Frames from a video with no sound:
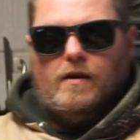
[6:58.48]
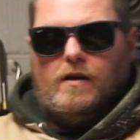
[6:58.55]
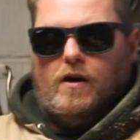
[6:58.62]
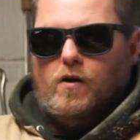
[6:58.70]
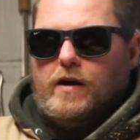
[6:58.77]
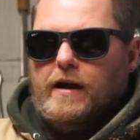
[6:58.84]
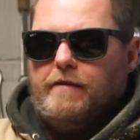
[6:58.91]

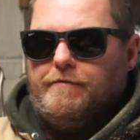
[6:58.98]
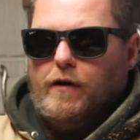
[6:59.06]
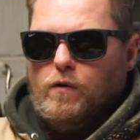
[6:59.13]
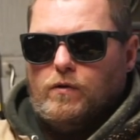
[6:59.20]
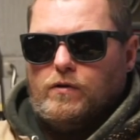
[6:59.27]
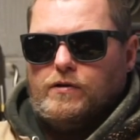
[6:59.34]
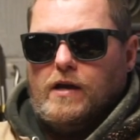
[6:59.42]
okay
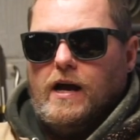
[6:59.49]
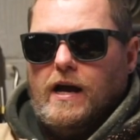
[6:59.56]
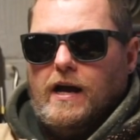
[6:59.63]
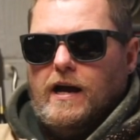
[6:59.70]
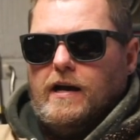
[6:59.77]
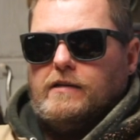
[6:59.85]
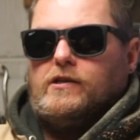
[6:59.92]
folks,
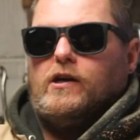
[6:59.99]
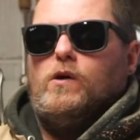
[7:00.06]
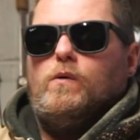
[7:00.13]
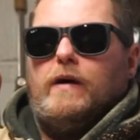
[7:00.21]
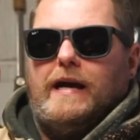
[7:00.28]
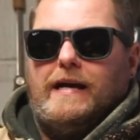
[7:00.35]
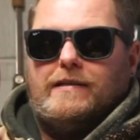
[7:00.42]

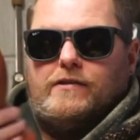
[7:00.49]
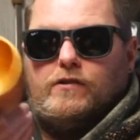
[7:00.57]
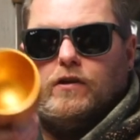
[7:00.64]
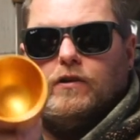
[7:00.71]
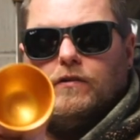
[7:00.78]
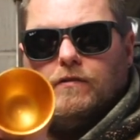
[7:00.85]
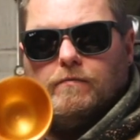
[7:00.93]
so it's
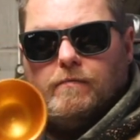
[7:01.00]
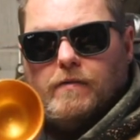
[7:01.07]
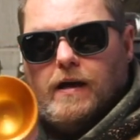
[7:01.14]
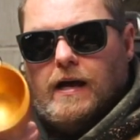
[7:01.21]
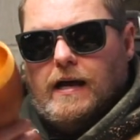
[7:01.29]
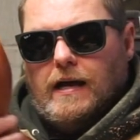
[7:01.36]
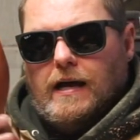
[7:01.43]
done,
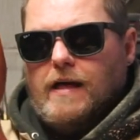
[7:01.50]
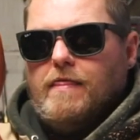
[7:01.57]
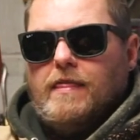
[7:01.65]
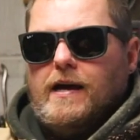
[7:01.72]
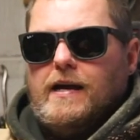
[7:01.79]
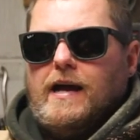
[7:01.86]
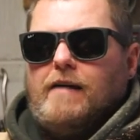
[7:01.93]

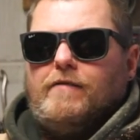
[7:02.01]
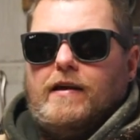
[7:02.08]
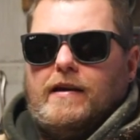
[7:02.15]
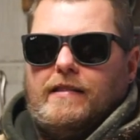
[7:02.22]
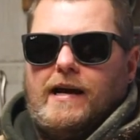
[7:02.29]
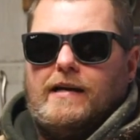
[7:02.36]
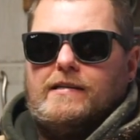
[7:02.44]
and there you have
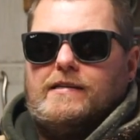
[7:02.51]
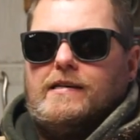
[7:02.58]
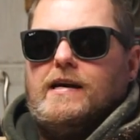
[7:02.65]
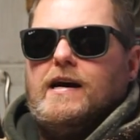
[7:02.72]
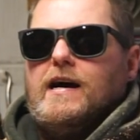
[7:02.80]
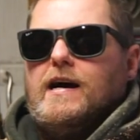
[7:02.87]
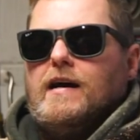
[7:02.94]
it. That's
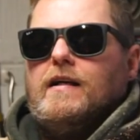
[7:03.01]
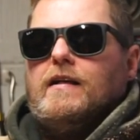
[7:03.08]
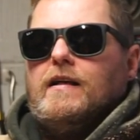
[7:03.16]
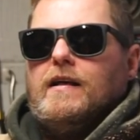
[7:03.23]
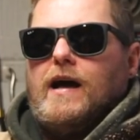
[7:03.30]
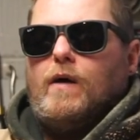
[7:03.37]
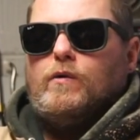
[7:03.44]

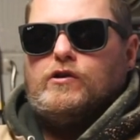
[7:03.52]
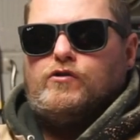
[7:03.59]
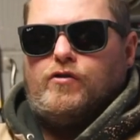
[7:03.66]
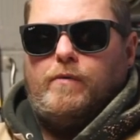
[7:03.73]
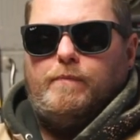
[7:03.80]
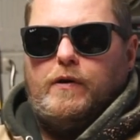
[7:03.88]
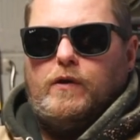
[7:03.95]
our
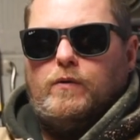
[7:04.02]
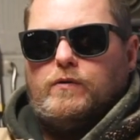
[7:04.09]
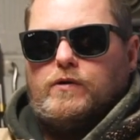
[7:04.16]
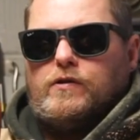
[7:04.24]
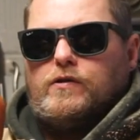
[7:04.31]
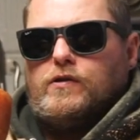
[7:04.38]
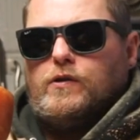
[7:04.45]

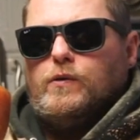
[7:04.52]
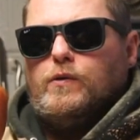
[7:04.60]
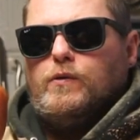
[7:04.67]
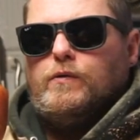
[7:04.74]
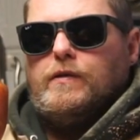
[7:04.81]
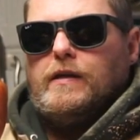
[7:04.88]
tribute to